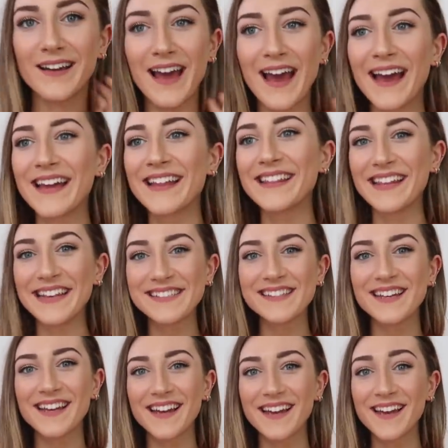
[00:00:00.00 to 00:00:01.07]
Okay, these
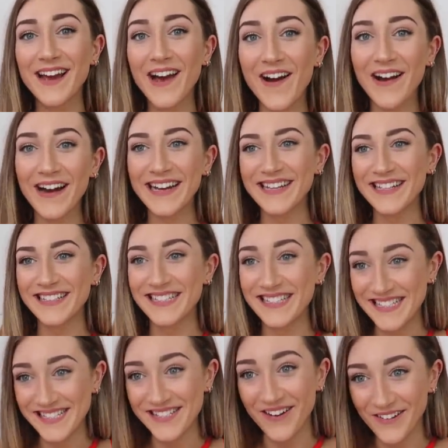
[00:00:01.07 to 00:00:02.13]
are kind of
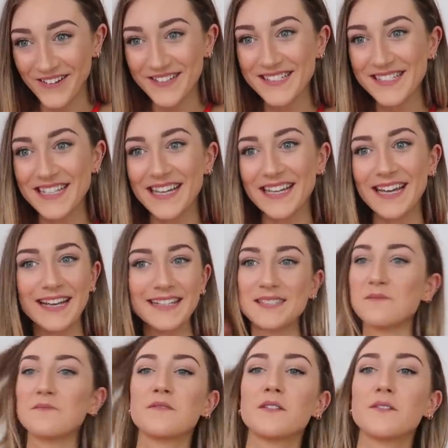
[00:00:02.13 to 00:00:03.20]
so sick,
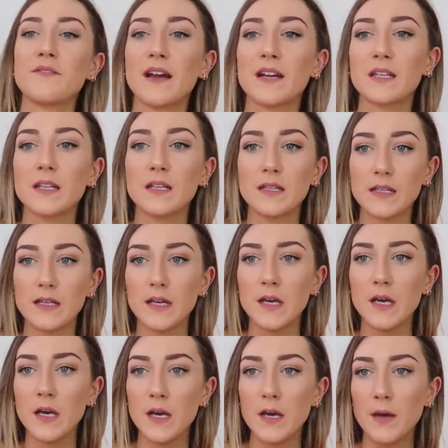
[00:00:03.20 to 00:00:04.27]
except for the fact that the
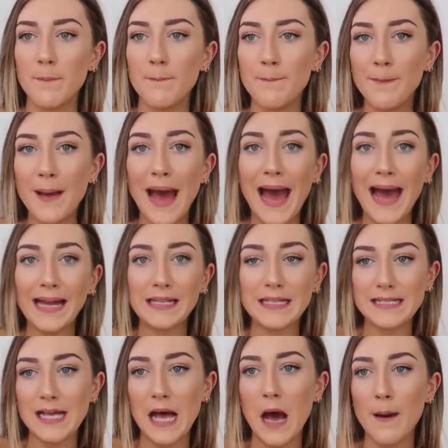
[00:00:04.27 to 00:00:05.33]
pad
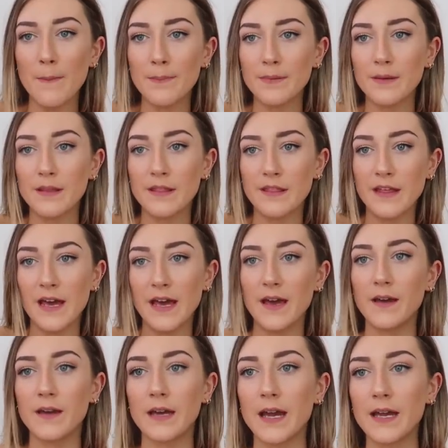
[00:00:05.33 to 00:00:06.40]
is up
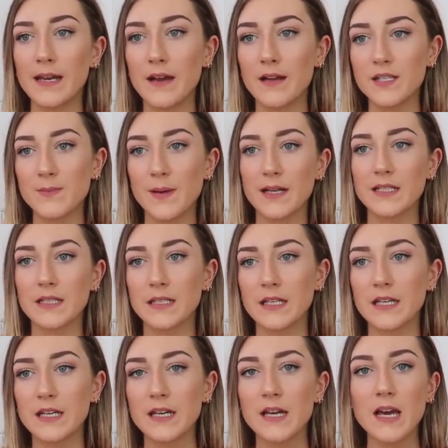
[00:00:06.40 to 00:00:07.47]
there. Okay, now it's back down
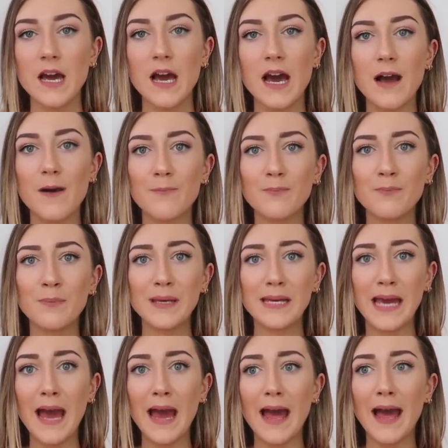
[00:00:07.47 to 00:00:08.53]
there. But
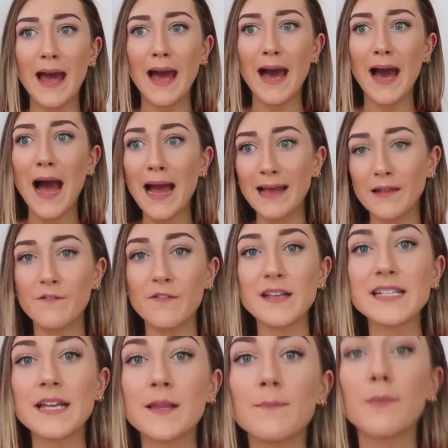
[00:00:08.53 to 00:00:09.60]
yeah, I love
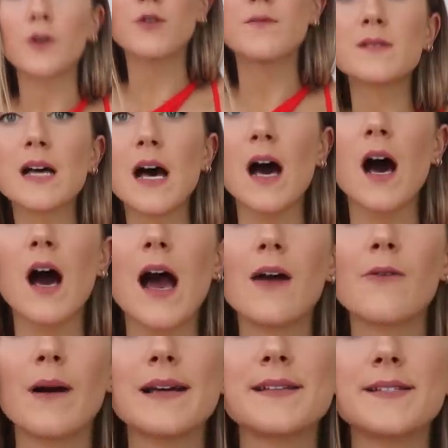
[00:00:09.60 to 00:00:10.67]
these. And the bottoms are
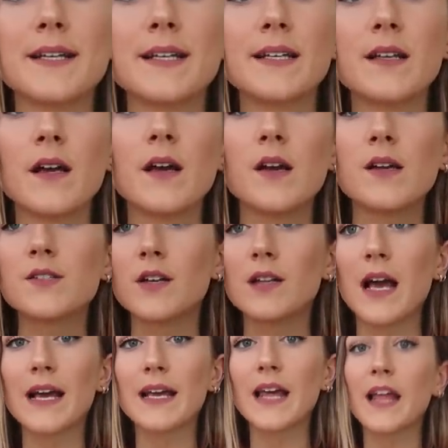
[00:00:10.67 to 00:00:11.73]
high-waisted. So
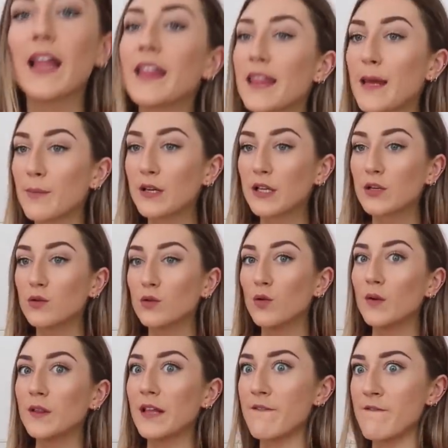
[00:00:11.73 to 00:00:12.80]
like, they're pretty
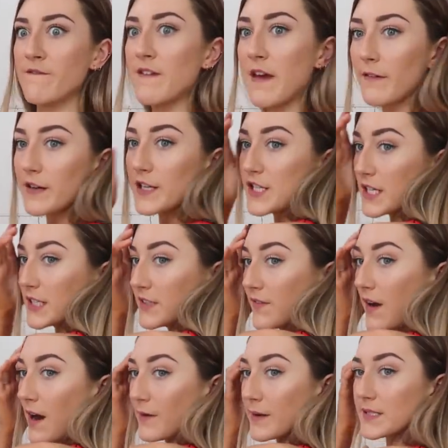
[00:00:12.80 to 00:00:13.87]
cool. They're very cheeky
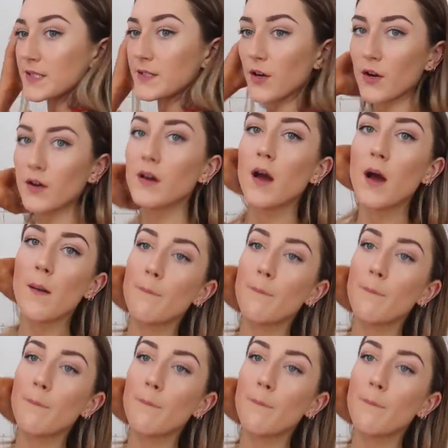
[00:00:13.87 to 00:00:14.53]
for high-waisted though.